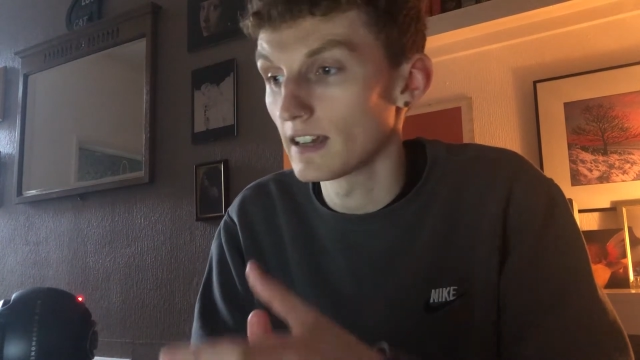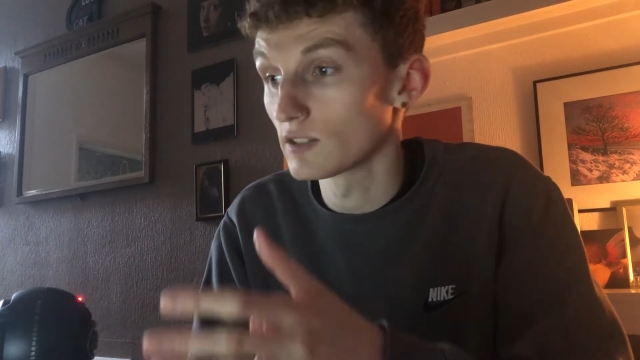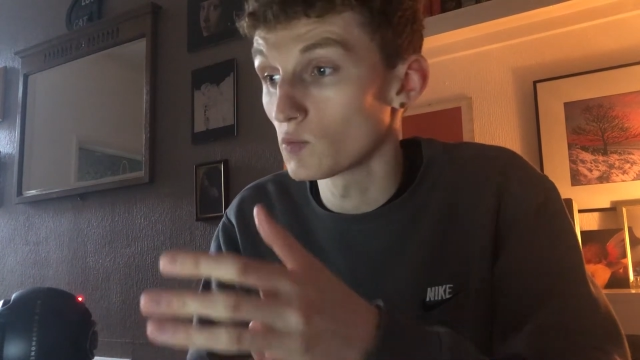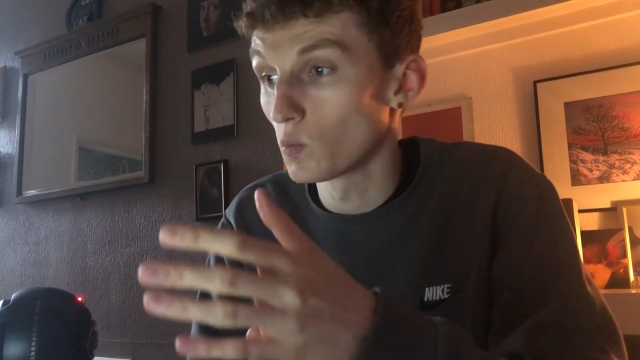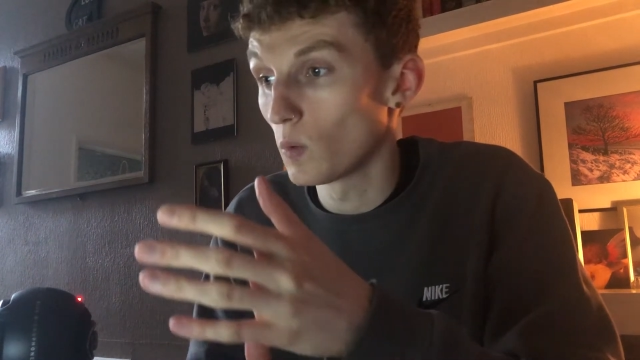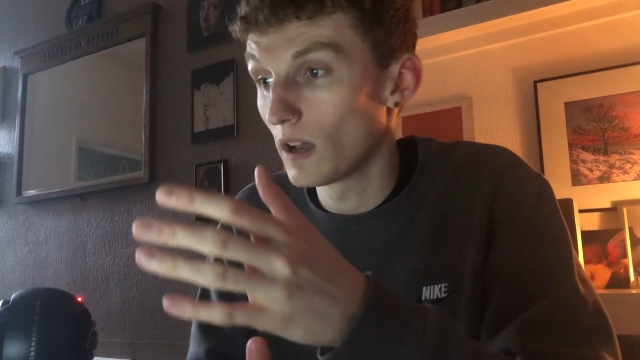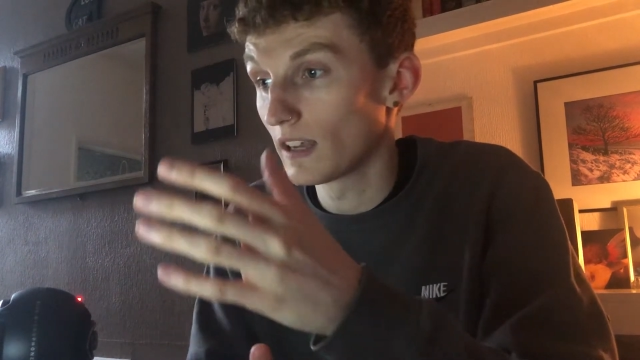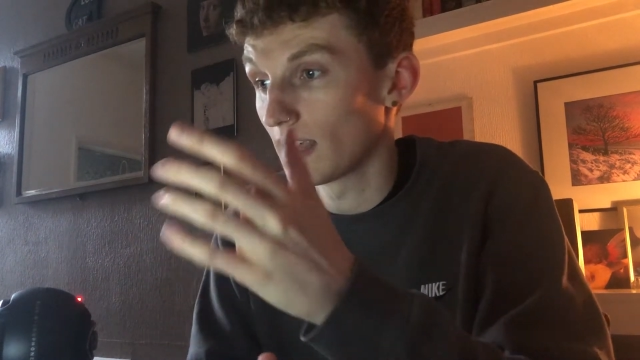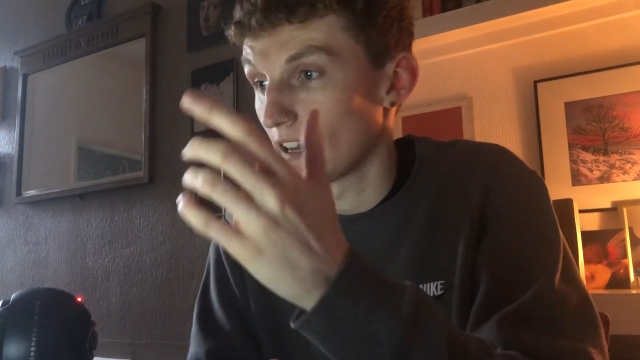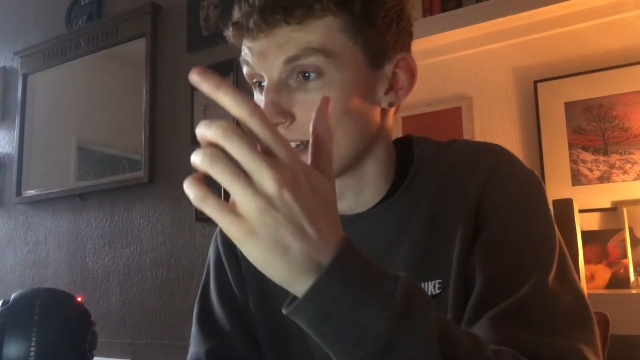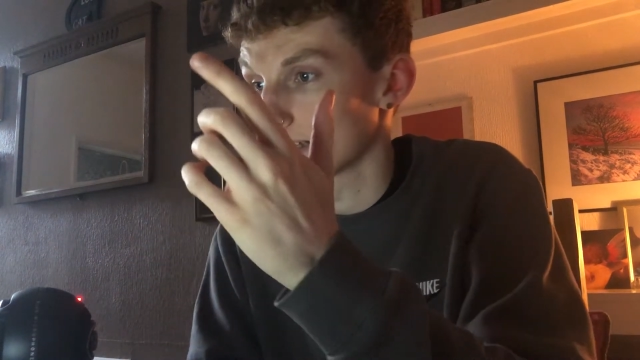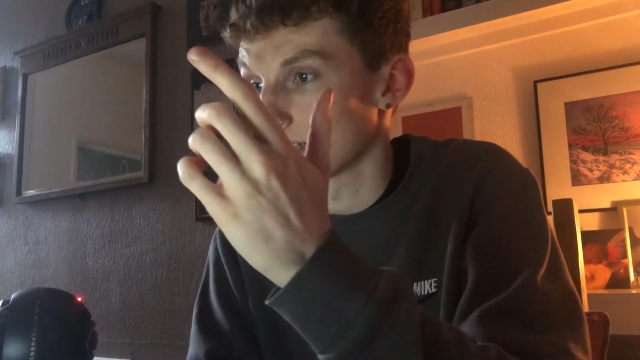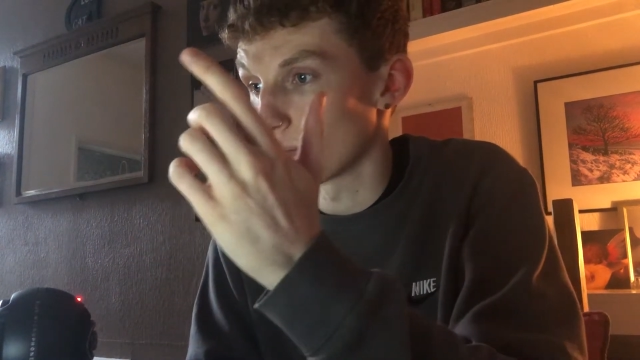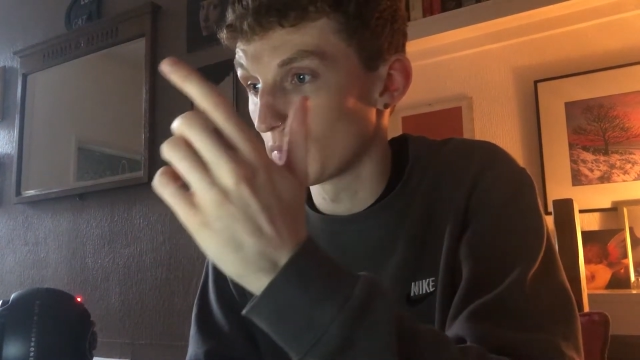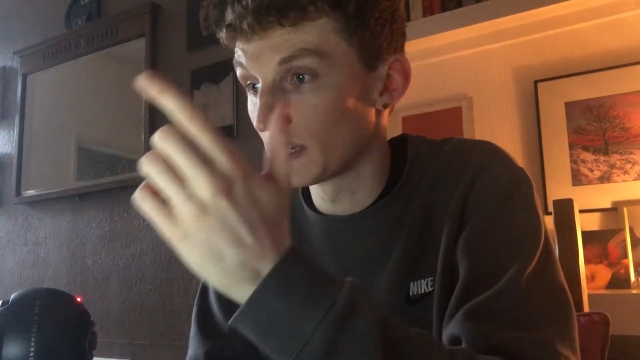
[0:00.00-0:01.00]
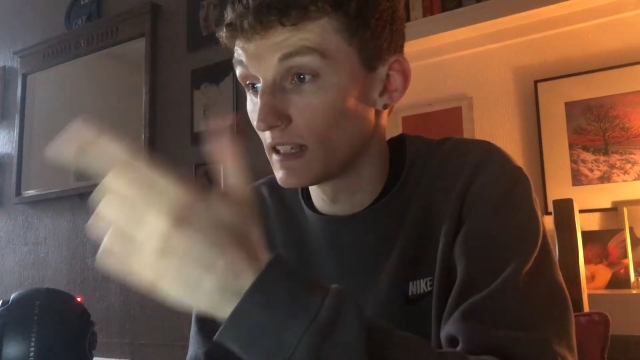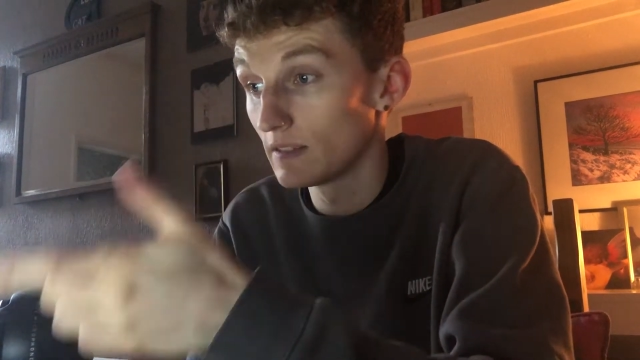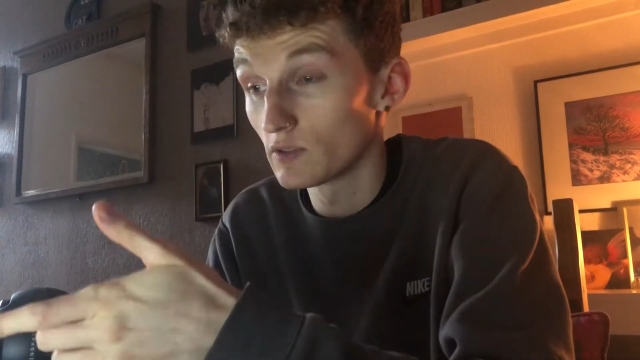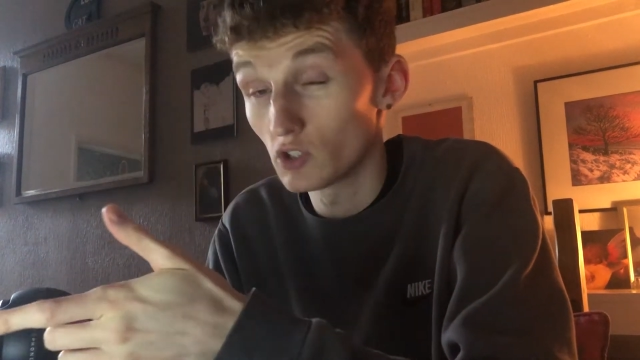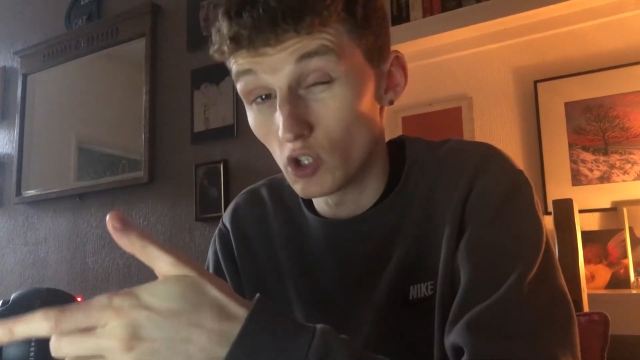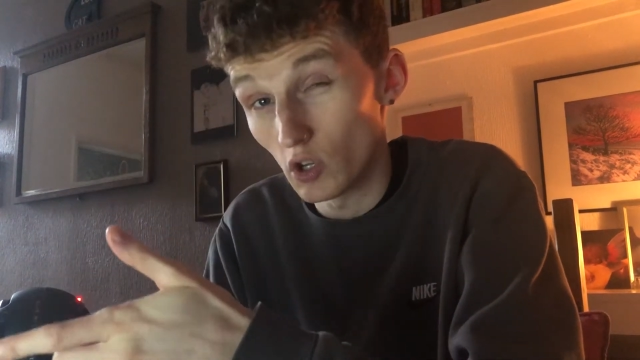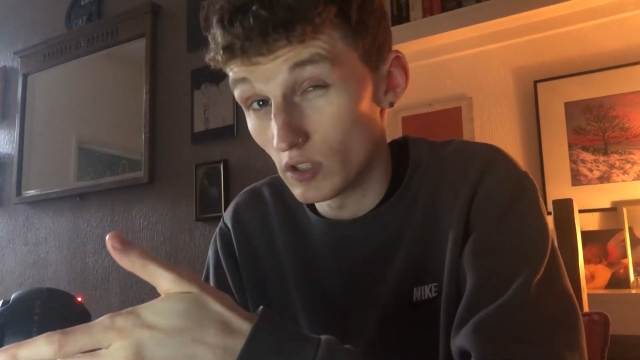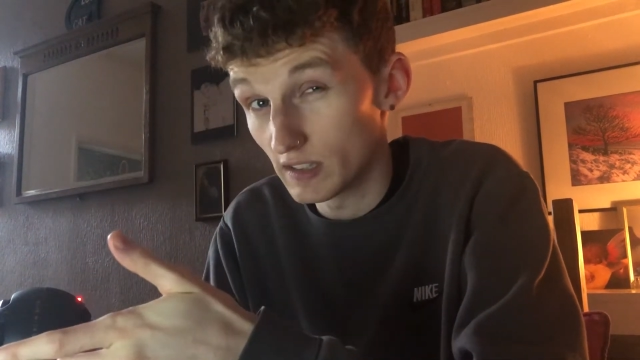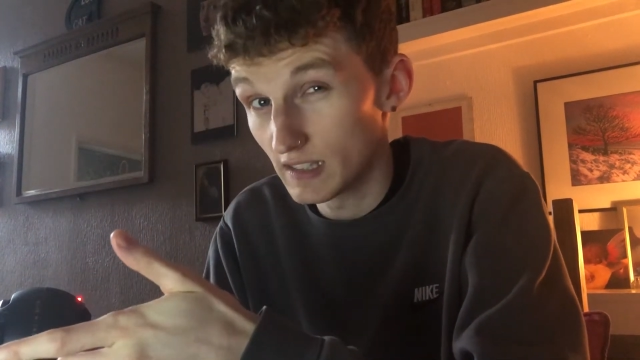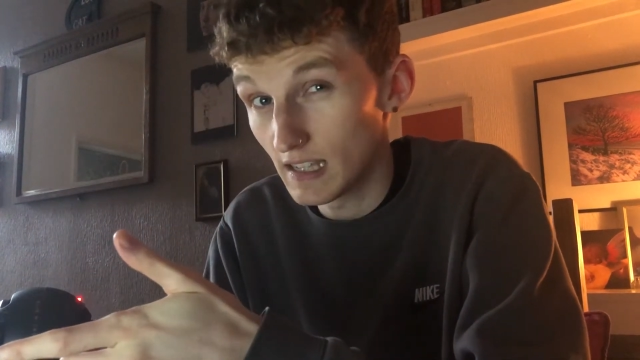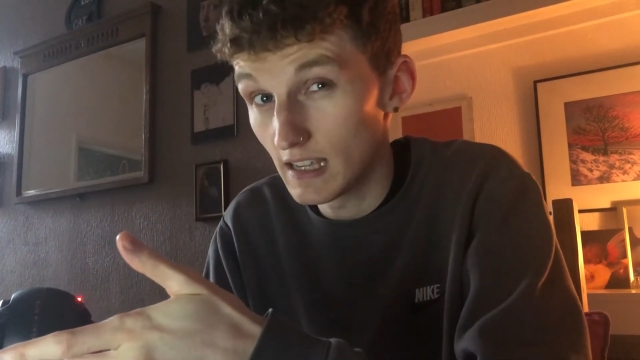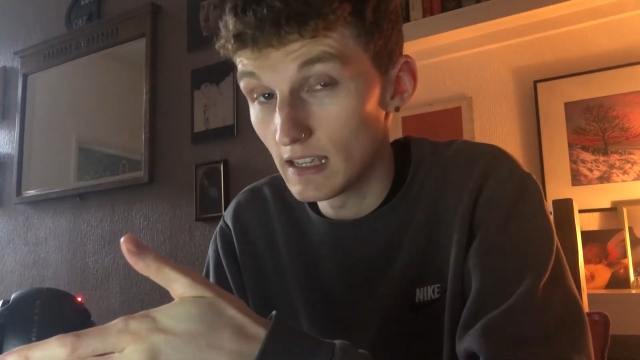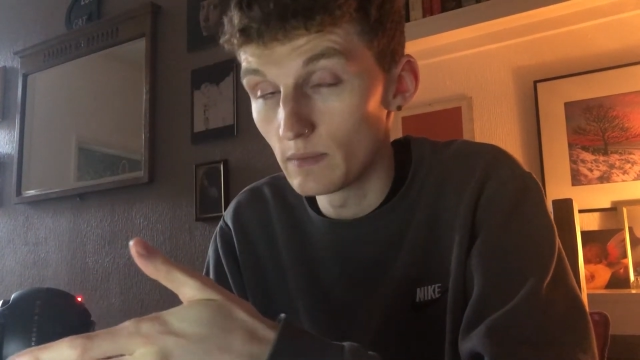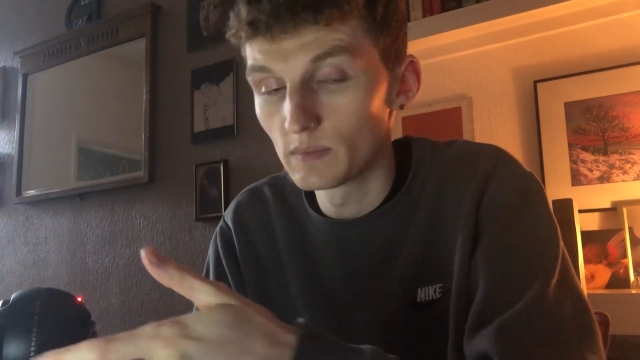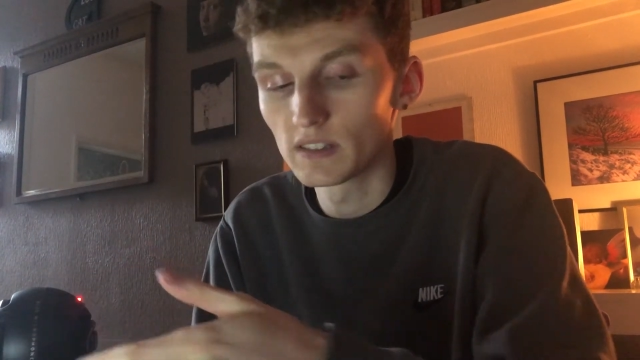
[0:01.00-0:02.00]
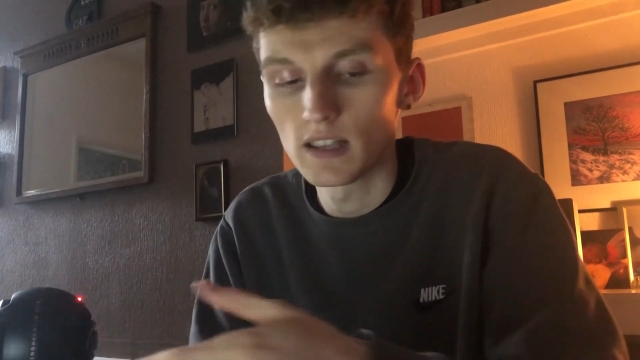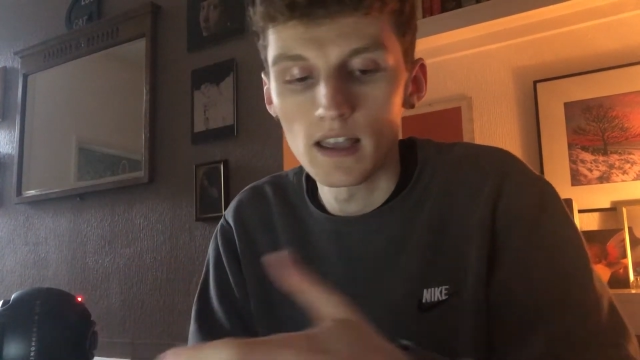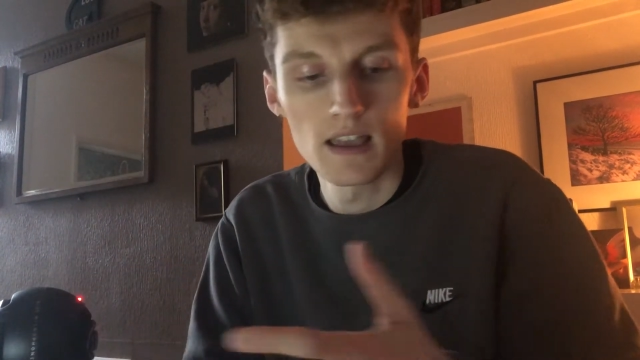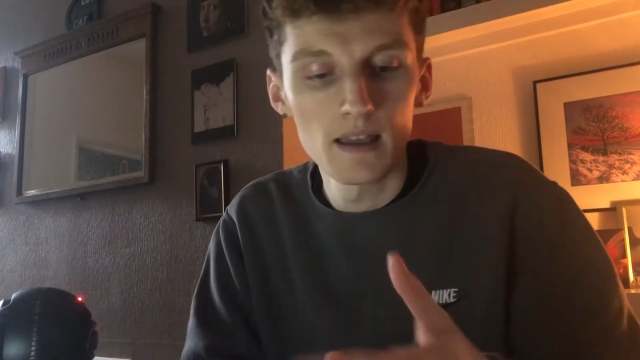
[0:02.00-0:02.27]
as well as, I believe, Scott Teems.